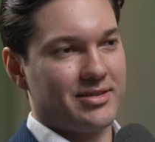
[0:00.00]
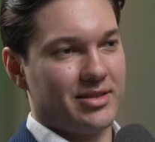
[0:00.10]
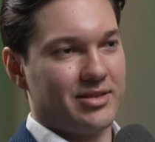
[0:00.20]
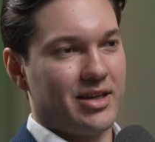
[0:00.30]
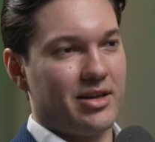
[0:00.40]
It's
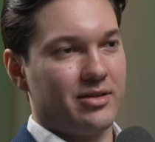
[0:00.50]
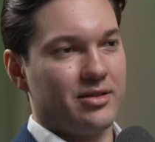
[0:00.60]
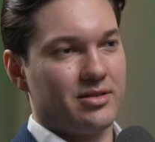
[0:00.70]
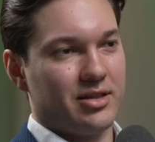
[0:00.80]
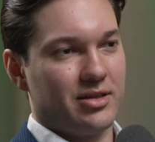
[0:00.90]
exciting.
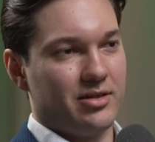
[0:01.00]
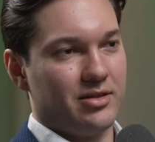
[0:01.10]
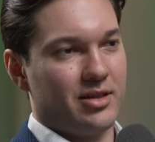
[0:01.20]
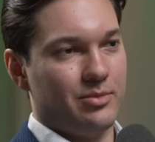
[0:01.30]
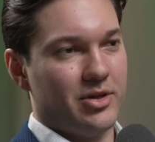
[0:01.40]
Excited
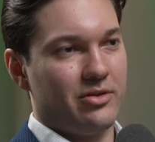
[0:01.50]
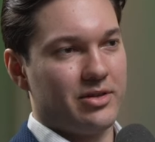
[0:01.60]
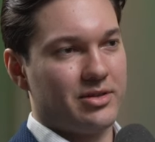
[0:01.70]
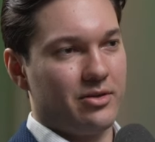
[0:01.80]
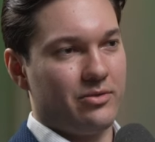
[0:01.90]
to keep doing
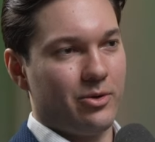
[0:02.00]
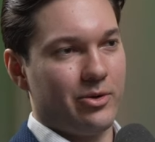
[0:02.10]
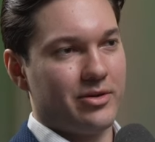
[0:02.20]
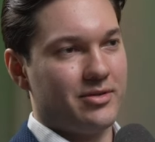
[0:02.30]
this going forward.